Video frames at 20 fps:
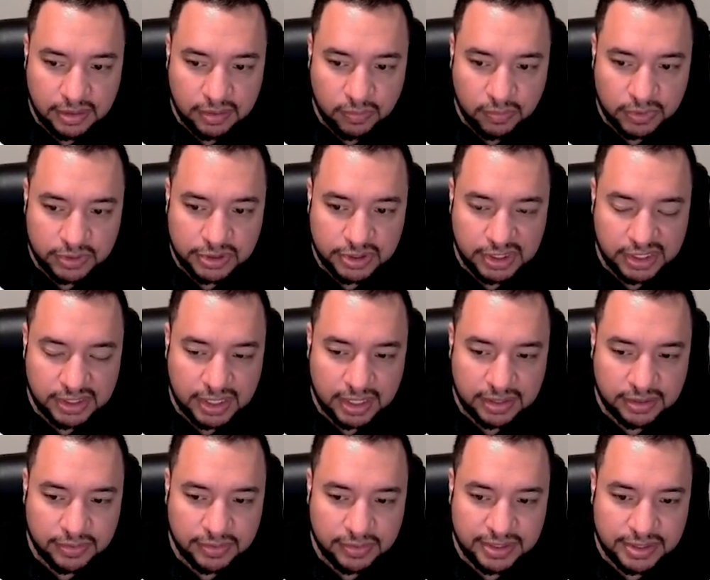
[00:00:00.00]
Once you get
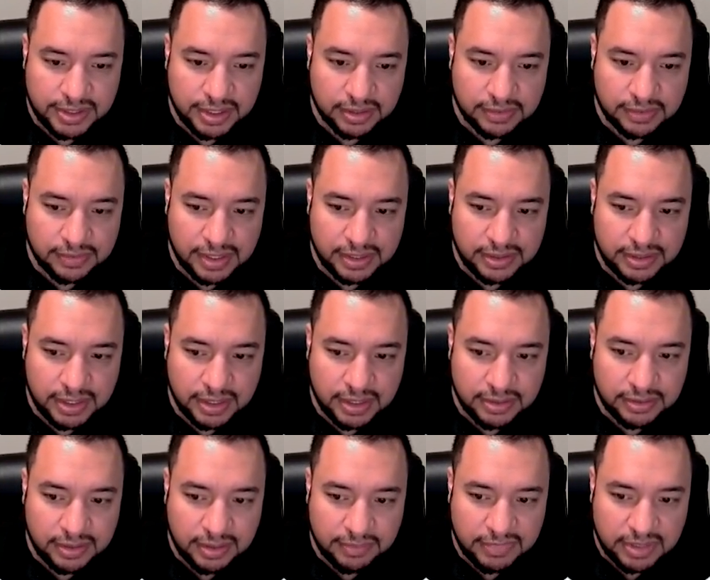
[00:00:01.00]
that green check right
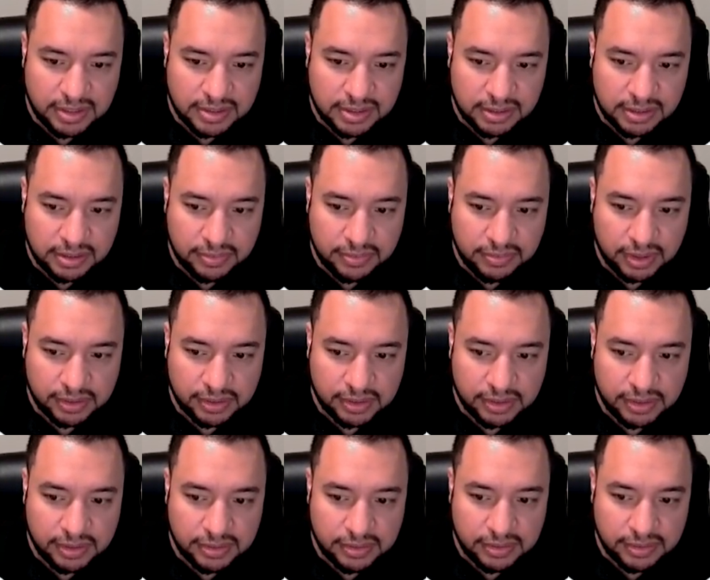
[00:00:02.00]
there, that means that the
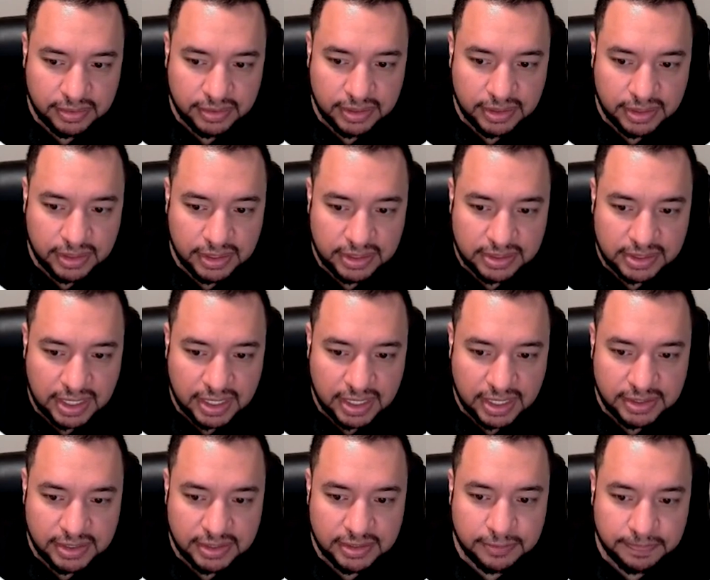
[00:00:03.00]
record is
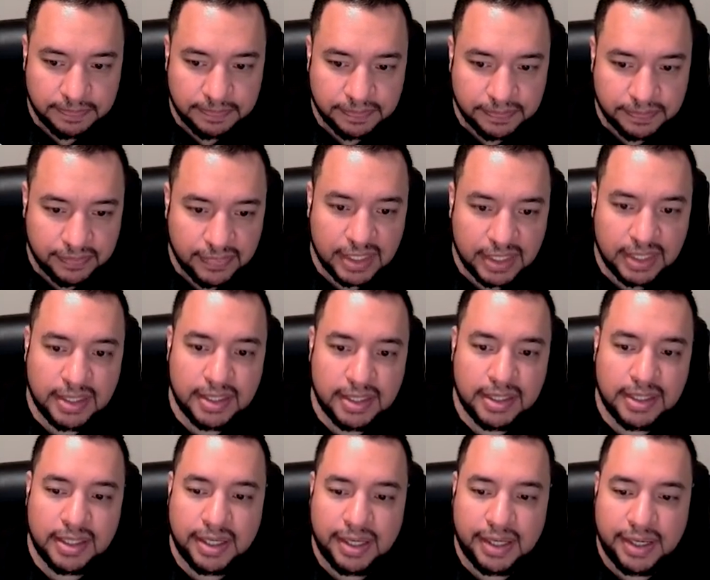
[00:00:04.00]
added,
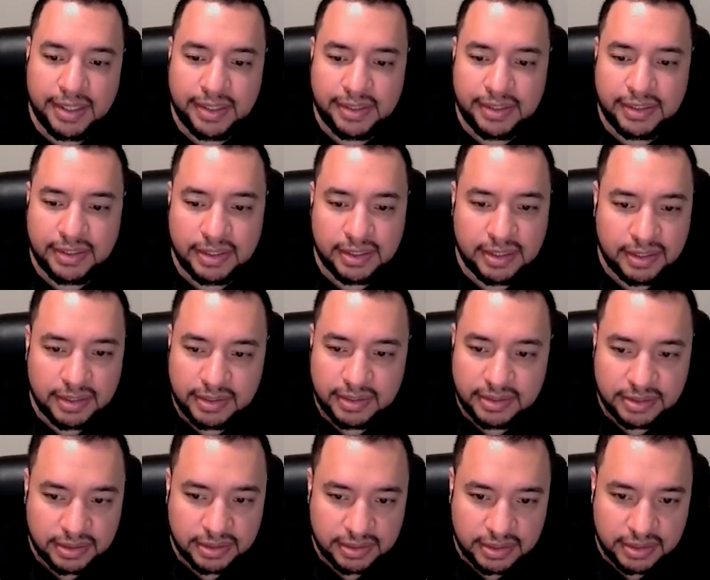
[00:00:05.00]
and
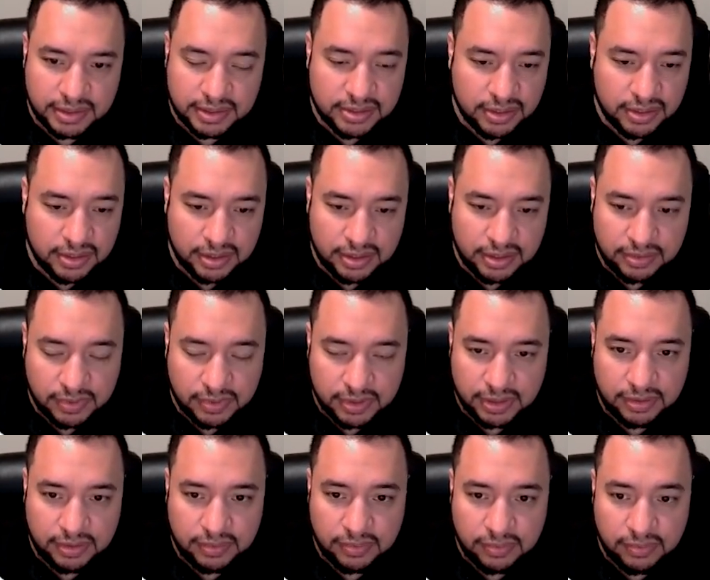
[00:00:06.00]
it's going to get started
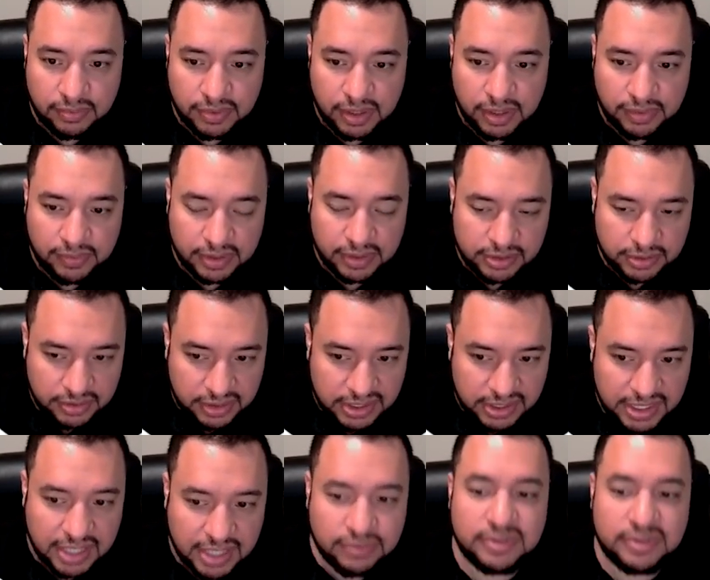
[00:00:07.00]
working right away. So now